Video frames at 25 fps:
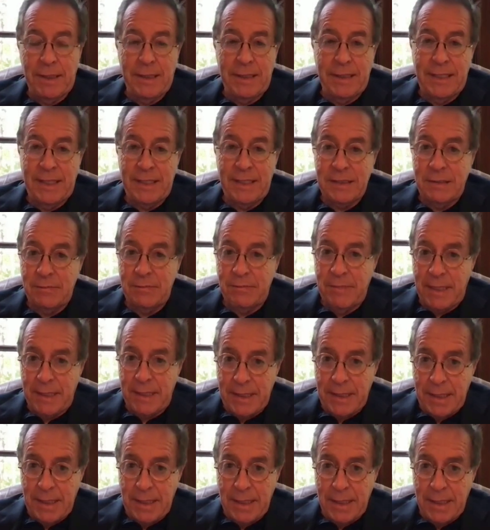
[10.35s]
it doesn't
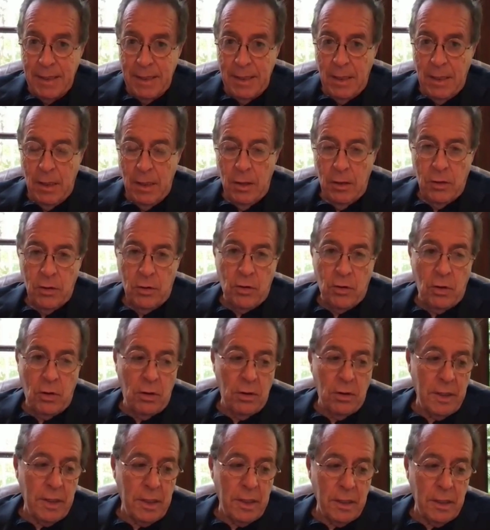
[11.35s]
matter. The
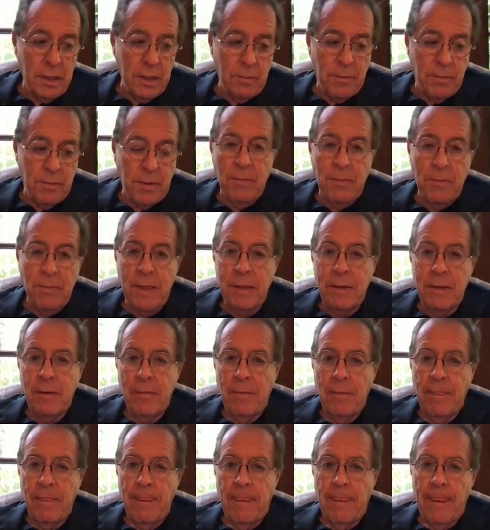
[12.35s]
culinary
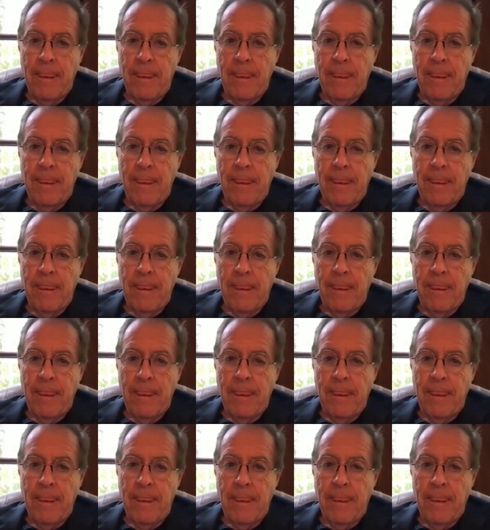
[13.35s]
department